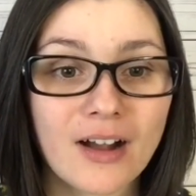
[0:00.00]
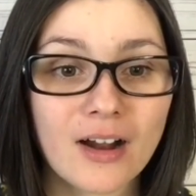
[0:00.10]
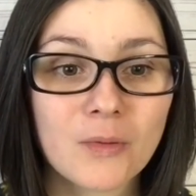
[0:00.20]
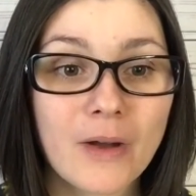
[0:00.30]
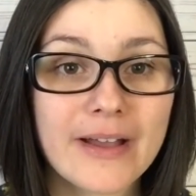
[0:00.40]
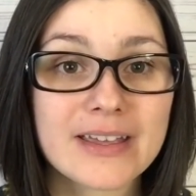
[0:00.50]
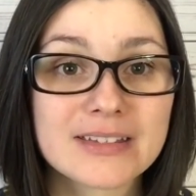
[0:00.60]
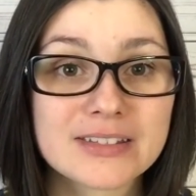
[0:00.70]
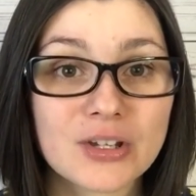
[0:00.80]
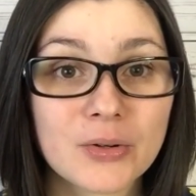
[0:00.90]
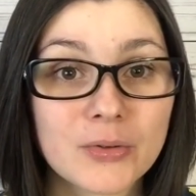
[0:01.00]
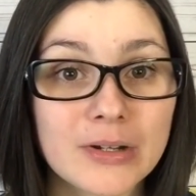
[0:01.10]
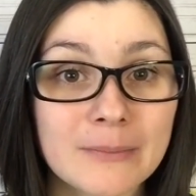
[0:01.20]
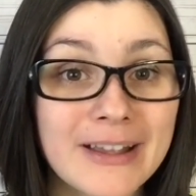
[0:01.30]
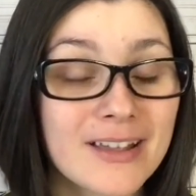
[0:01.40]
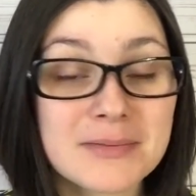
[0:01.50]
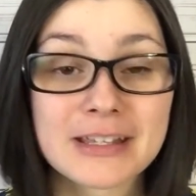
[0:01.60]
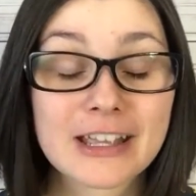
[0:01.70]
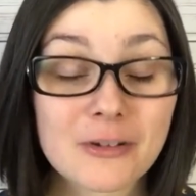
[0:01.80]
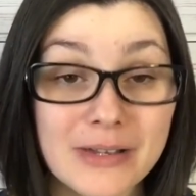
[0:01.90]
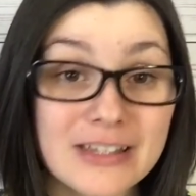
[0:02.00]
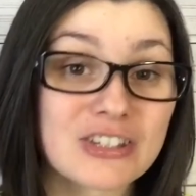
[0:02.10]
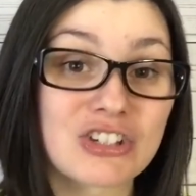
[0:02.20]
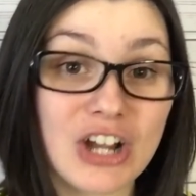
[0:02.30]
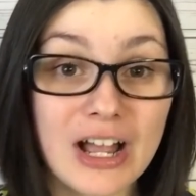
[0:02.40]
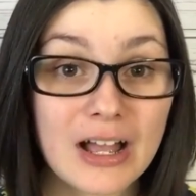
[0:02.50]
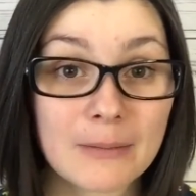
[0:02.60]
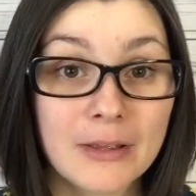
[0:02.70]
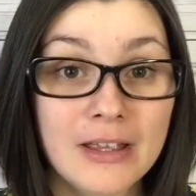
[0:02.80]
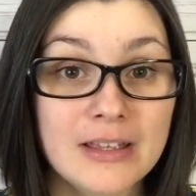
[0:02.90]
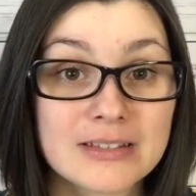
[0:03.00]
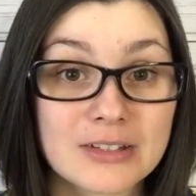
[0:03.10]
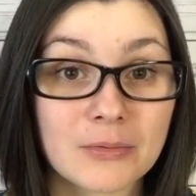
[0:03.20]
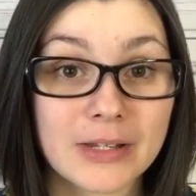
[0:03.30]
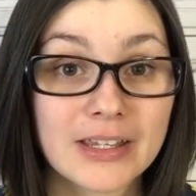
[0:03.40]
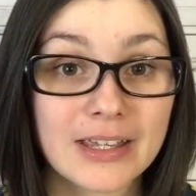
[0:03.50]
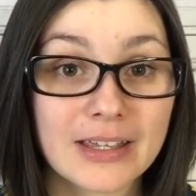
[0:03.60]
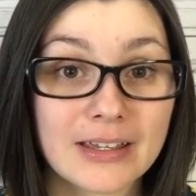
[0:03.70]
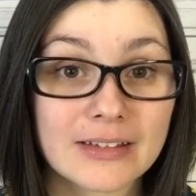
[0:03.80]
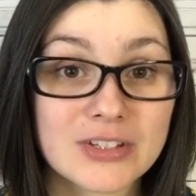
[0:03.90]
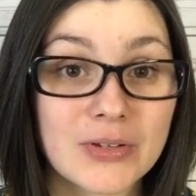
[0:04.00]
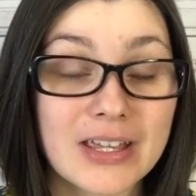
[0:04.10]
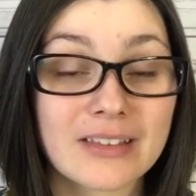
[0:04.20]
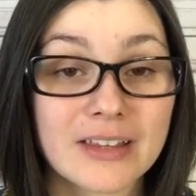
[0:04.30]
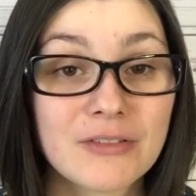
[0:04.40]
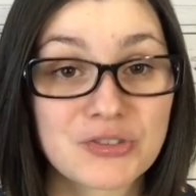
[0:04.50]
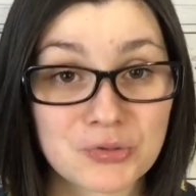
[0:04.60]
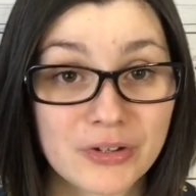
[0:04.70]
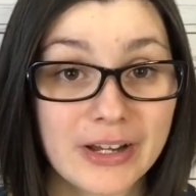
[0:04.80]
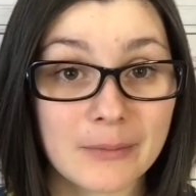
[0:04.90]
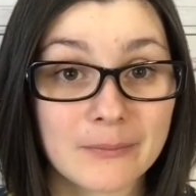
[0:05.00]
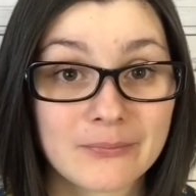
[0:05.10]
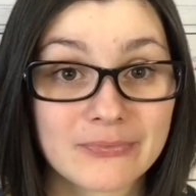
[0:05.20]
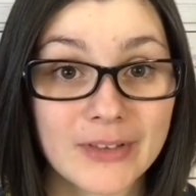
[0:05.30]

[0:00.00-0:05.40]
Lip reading: Our why is so my husband can quit his job so he can live his dream.